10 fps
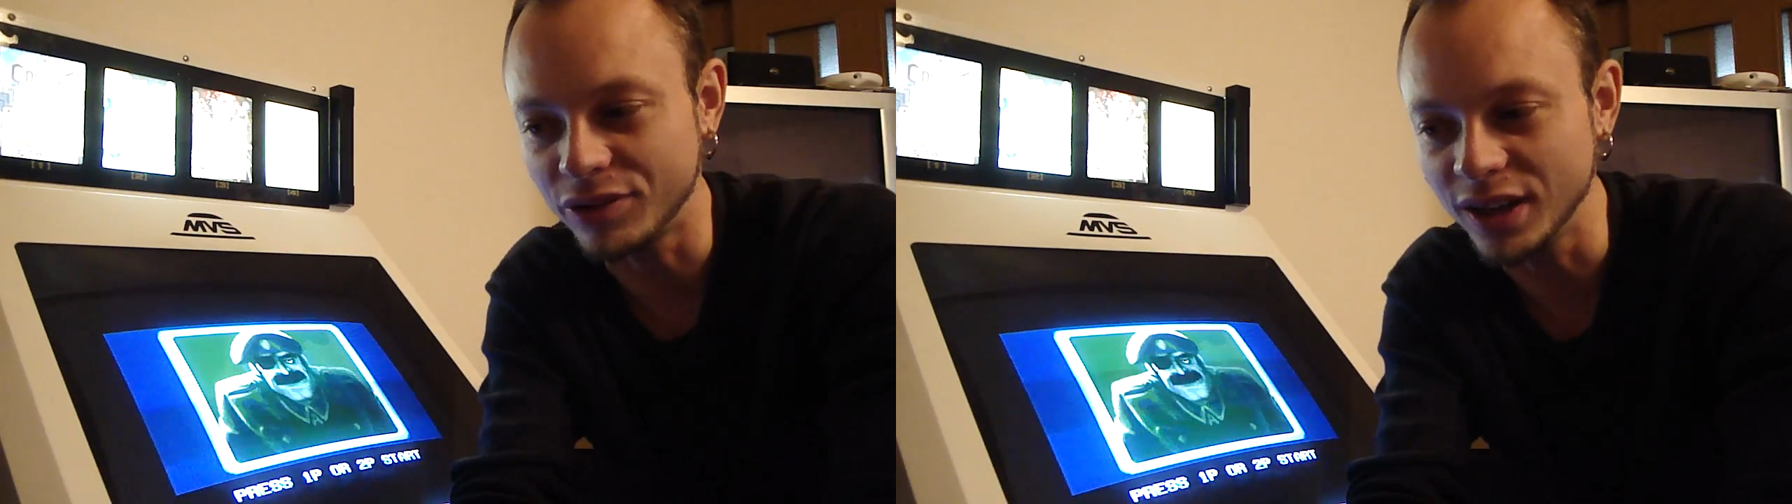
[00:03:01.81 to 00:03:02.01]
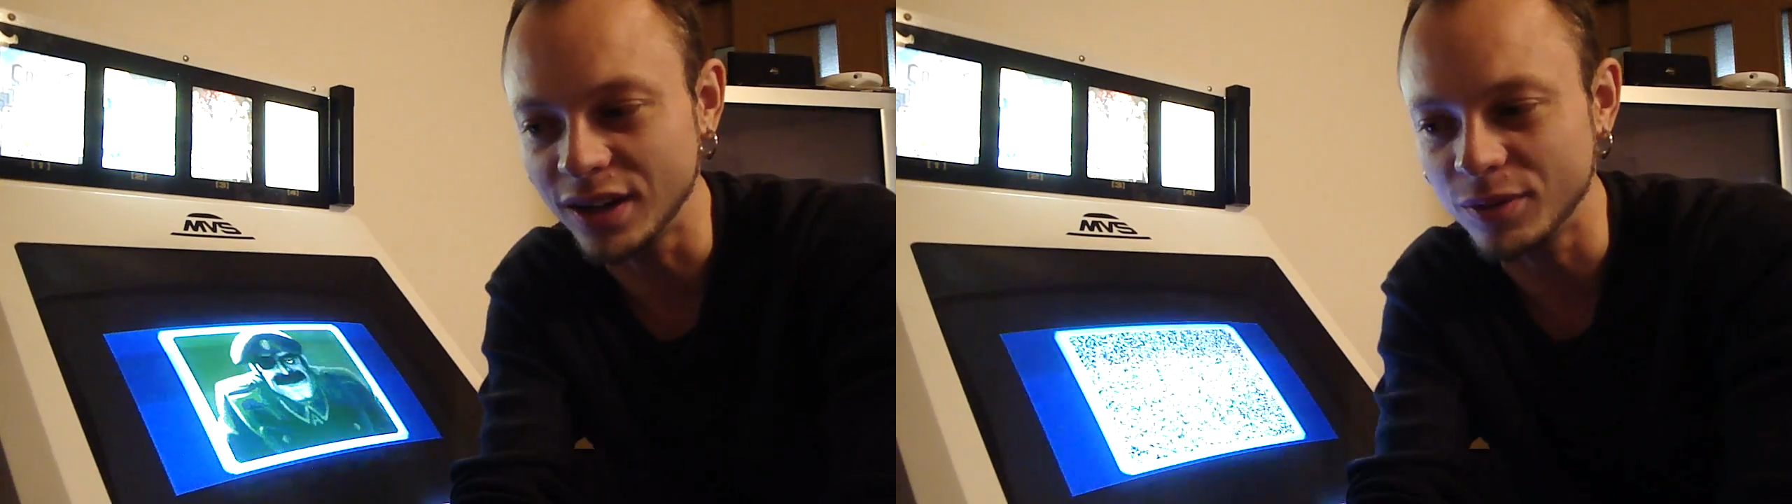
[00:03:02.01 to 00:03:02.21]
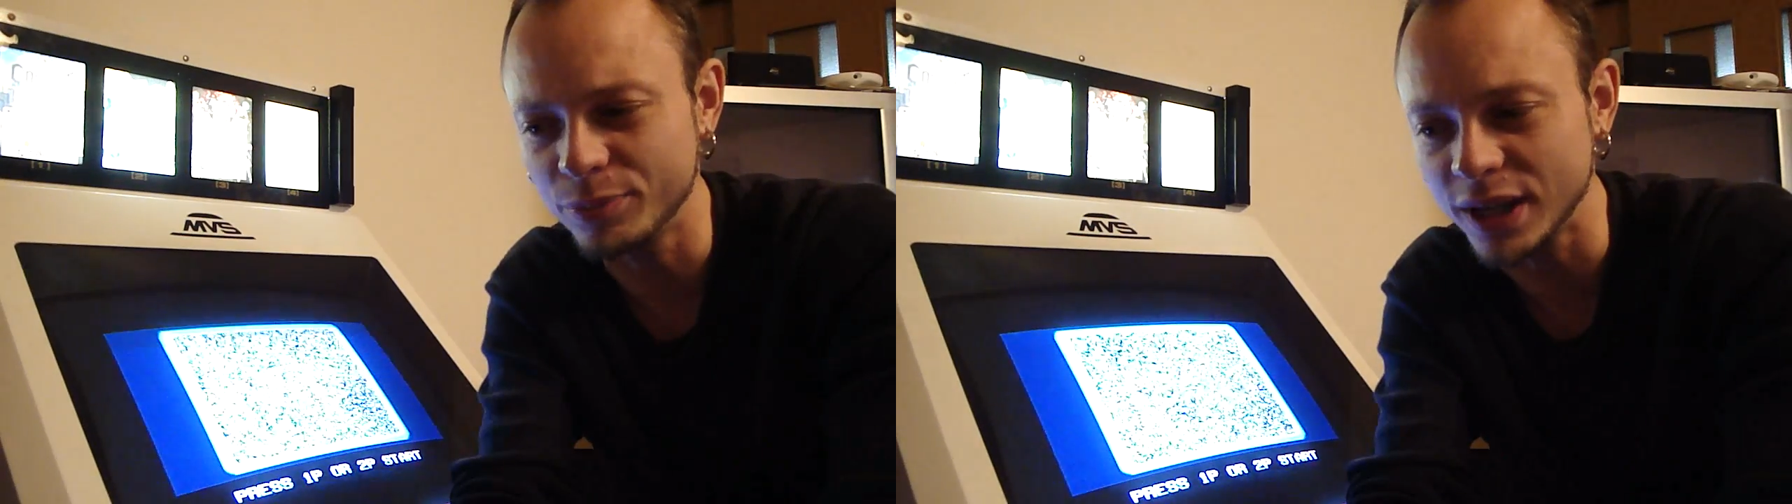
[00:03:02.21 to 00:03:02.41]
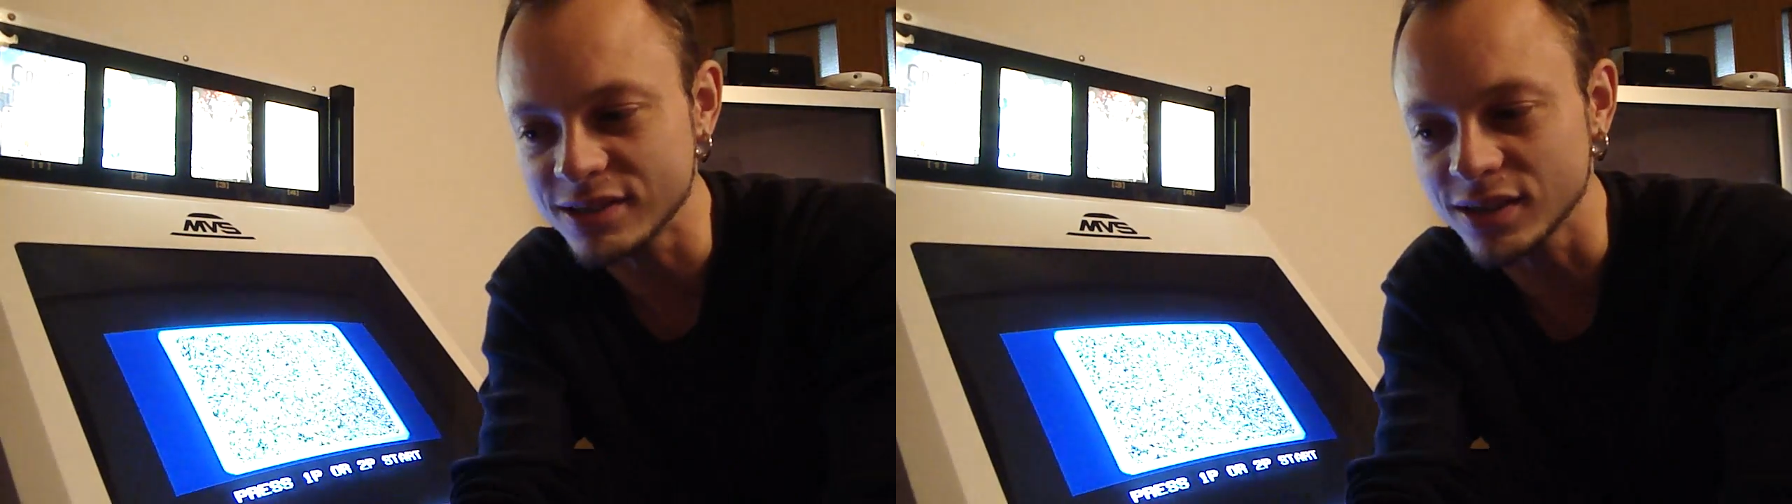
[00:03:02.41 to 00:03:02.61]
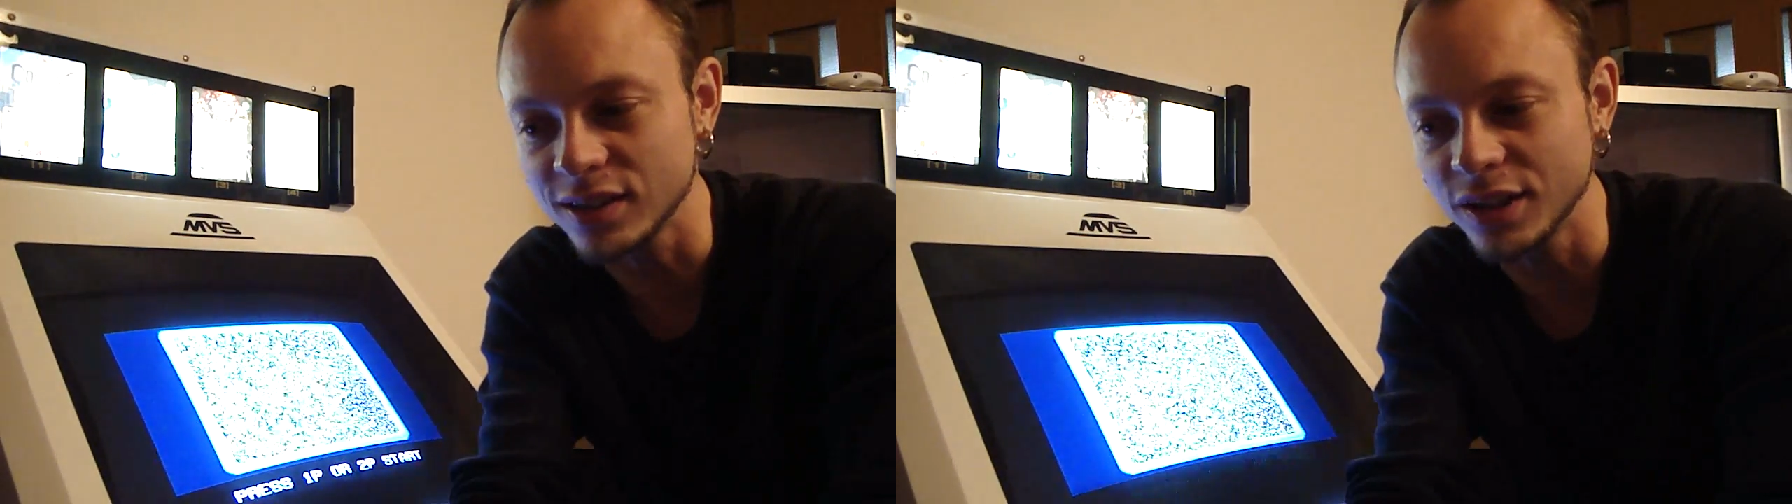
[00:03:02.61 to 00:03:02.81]
think
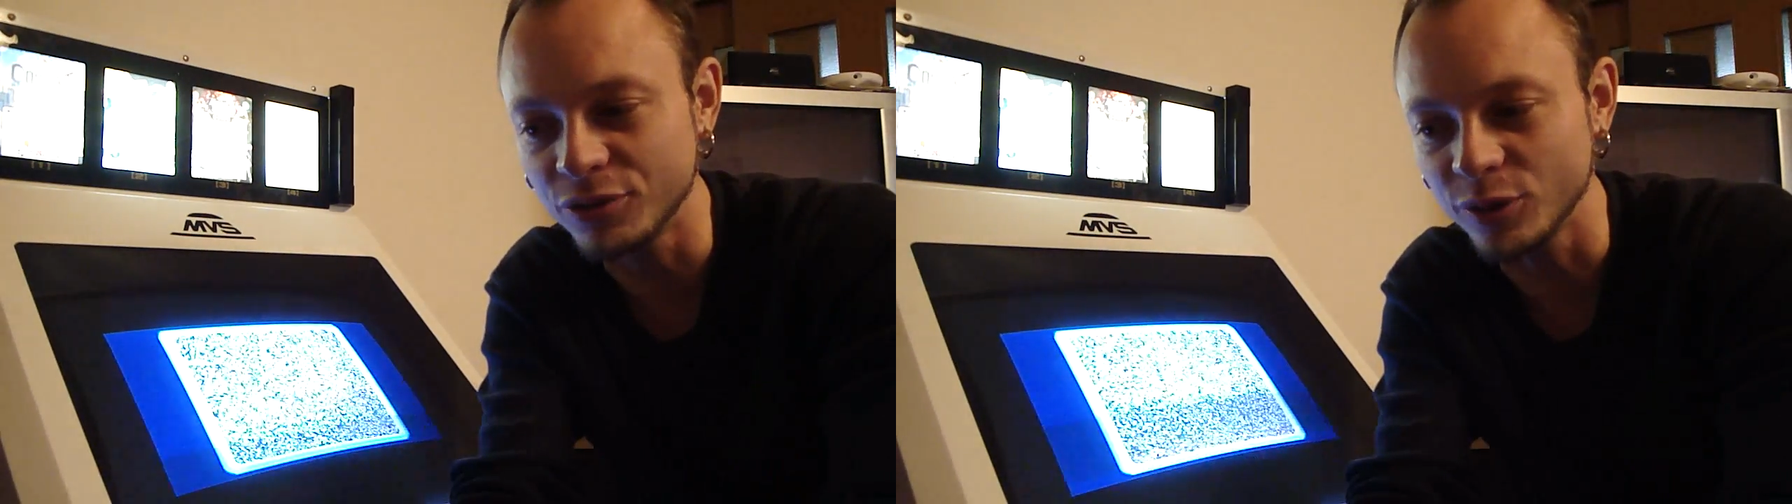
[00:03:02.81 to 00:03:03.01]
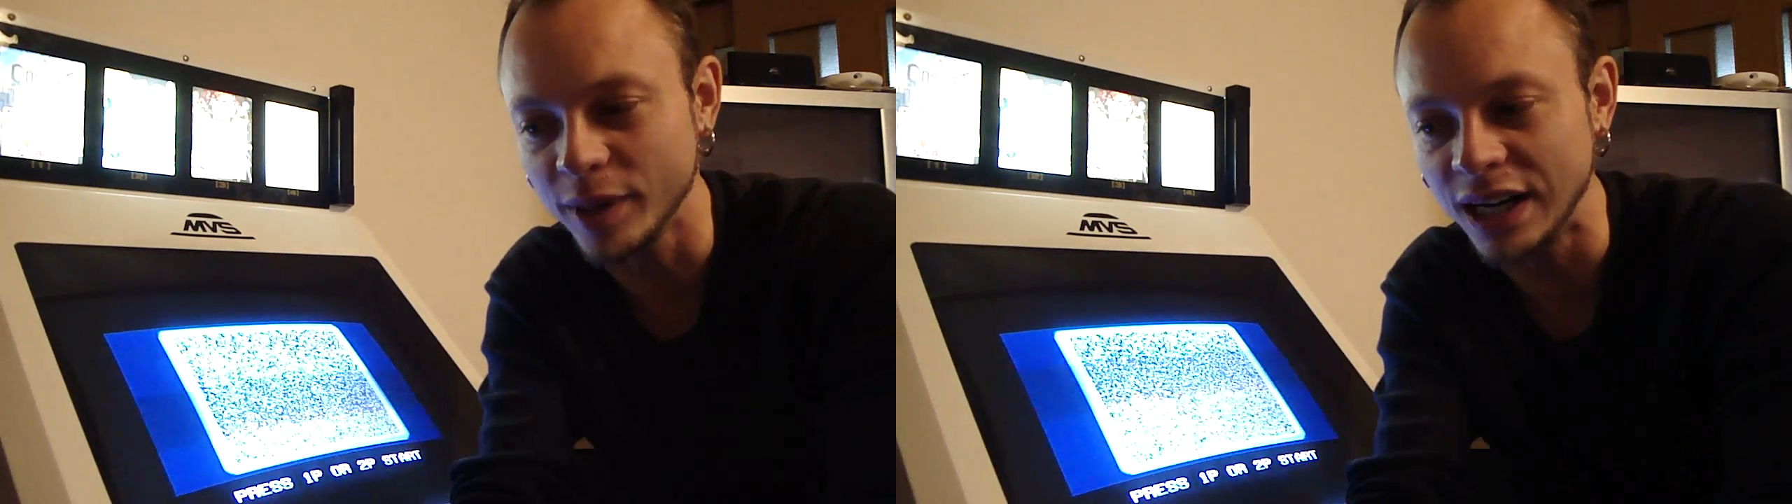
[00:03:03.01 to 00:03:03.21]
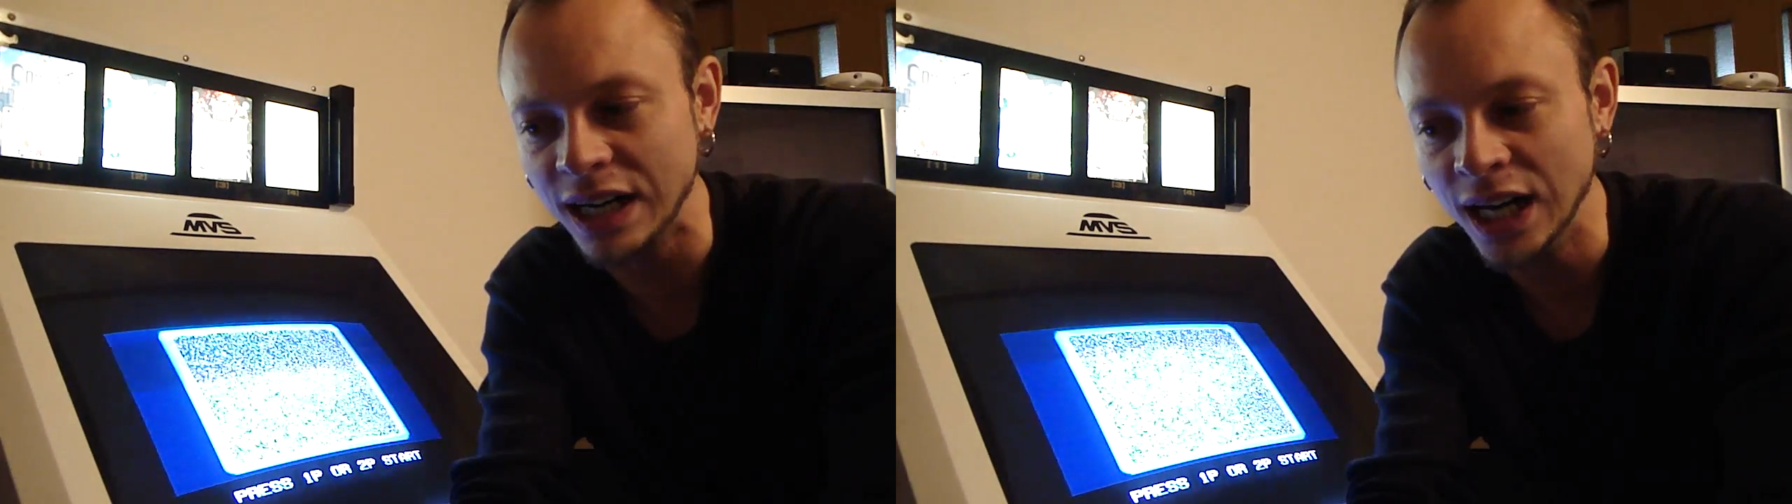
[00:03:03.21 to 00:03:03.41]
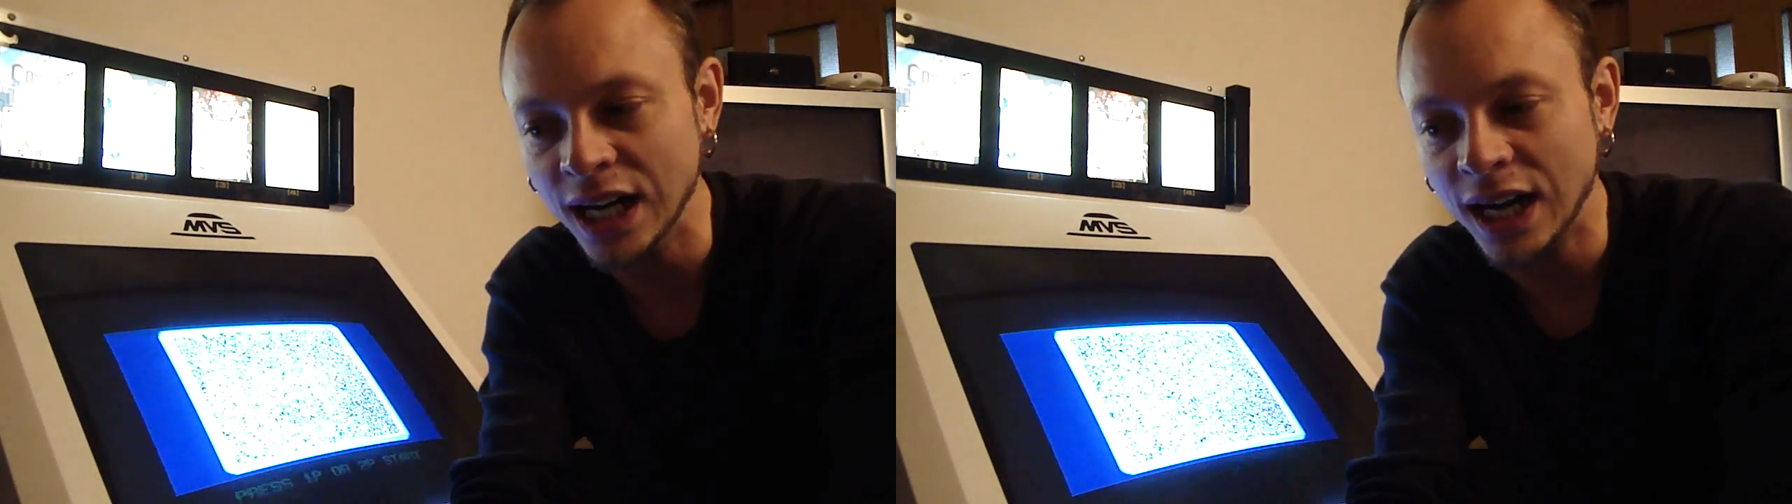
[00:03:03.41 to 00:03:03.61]
basically for me,